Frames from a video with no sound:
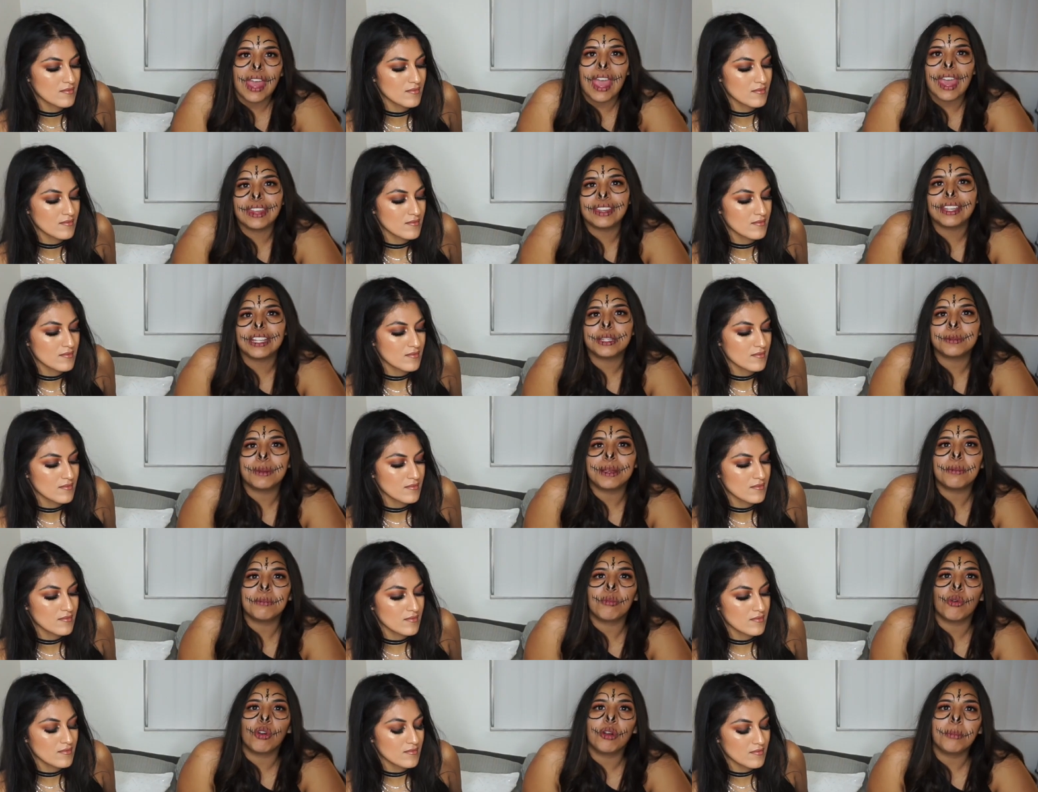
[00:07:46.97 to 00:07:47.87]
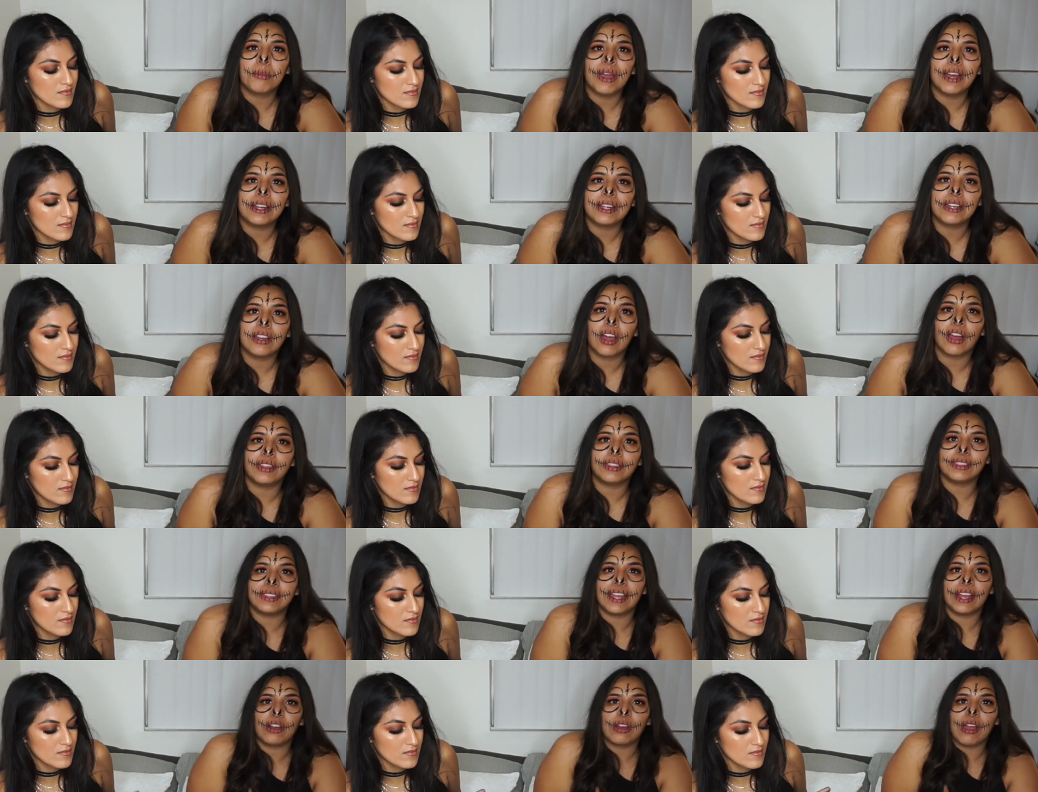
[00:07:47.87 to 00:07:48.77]
Speaker 1: and they spend more money
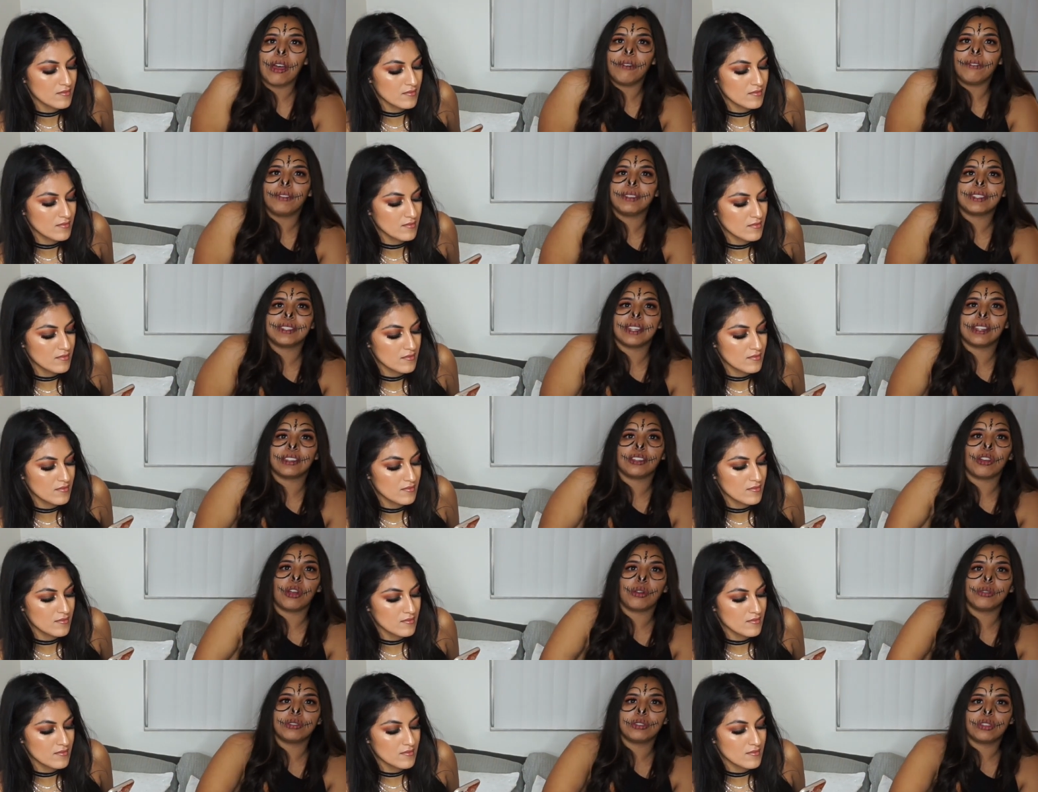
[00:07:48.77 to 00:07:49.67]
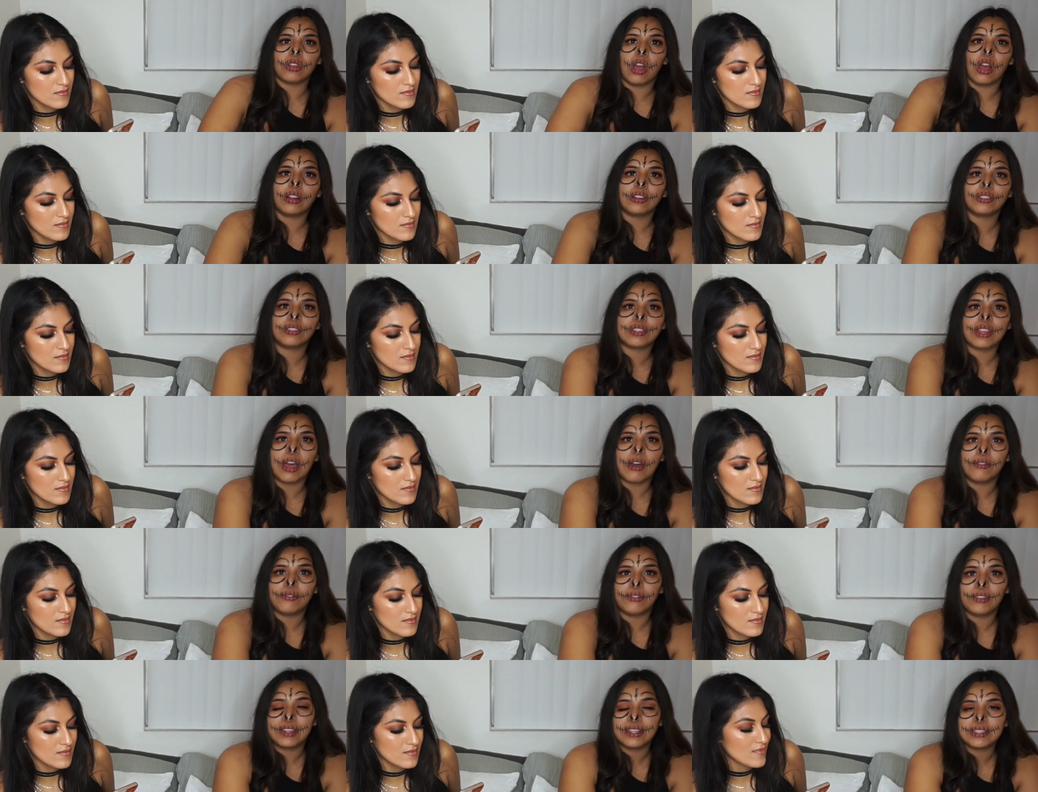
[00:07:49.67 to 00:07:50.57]
on their outfits than their own daughter's
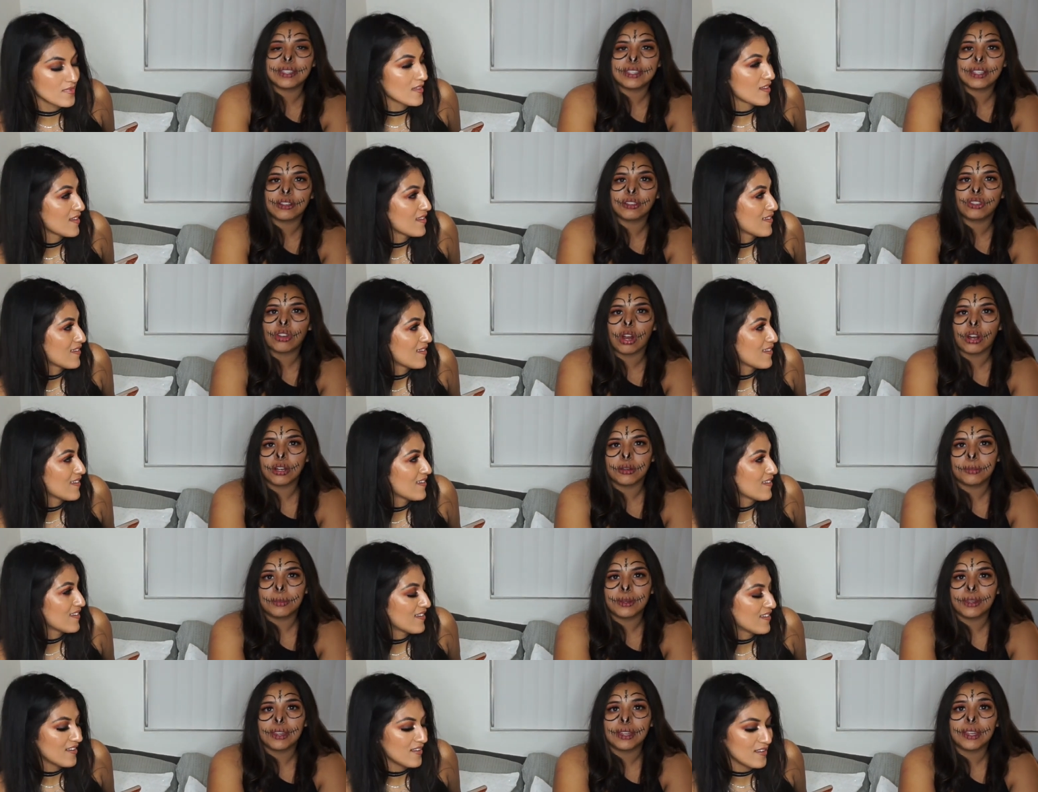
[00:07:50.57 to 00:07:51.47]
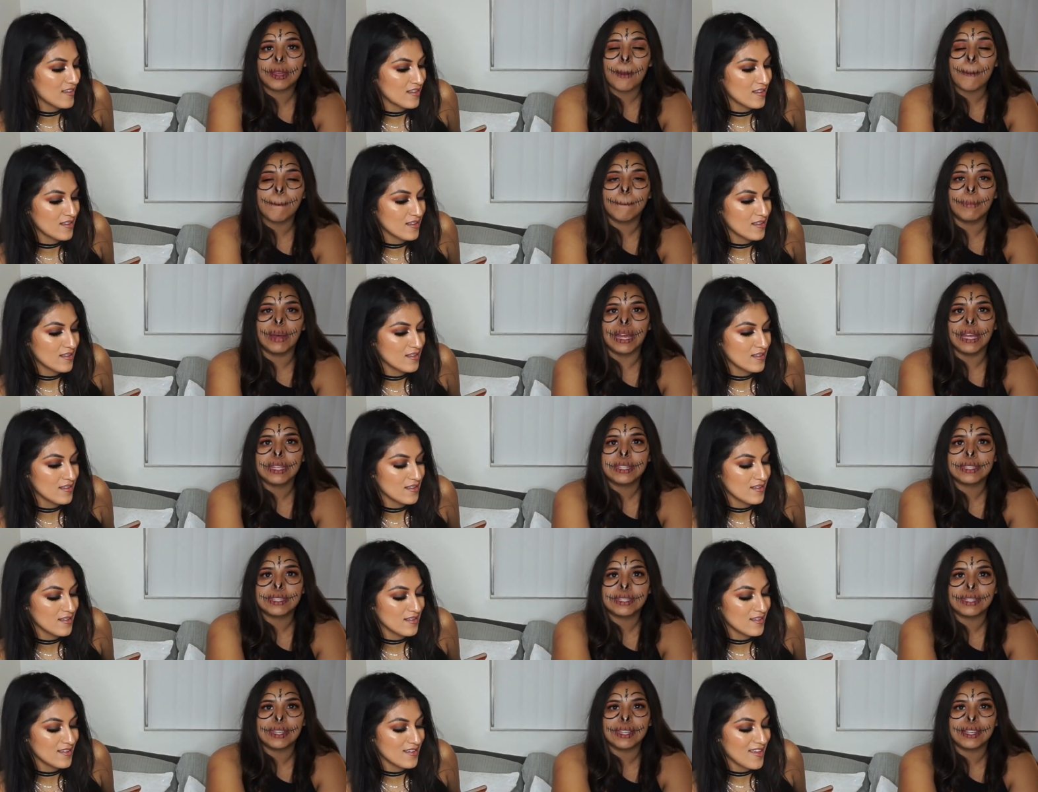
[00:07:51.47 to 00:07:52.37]
outfits. Their daughter be looking
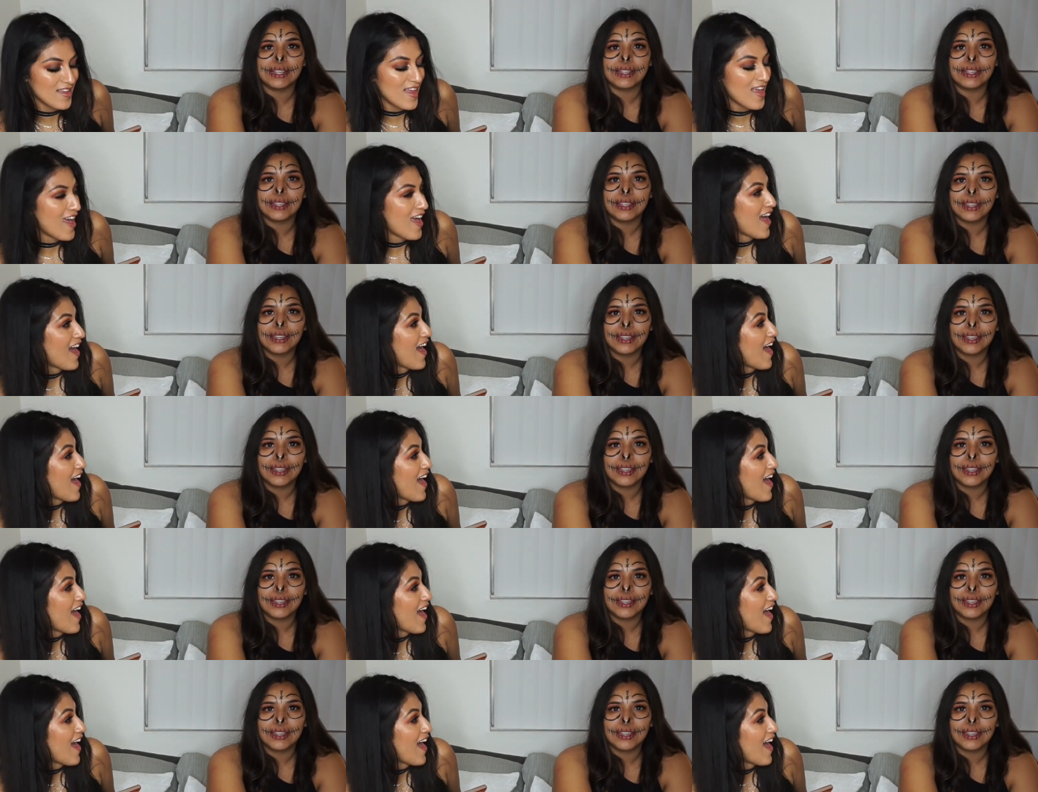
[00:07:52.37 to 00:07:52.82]
busted.